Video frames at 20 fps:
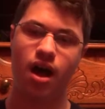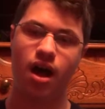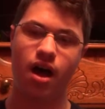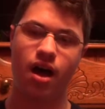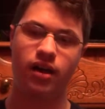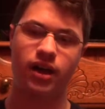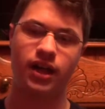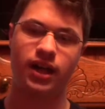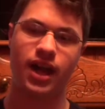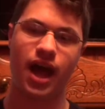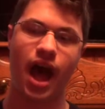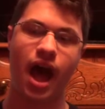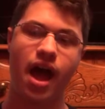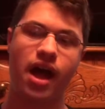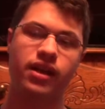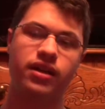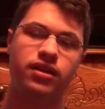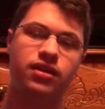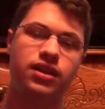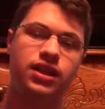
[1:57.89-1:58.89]
on an
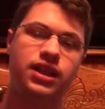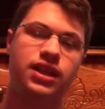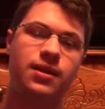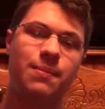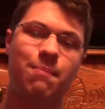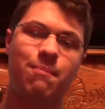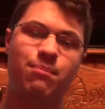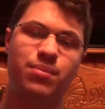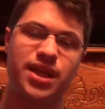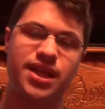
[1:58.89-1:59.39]
island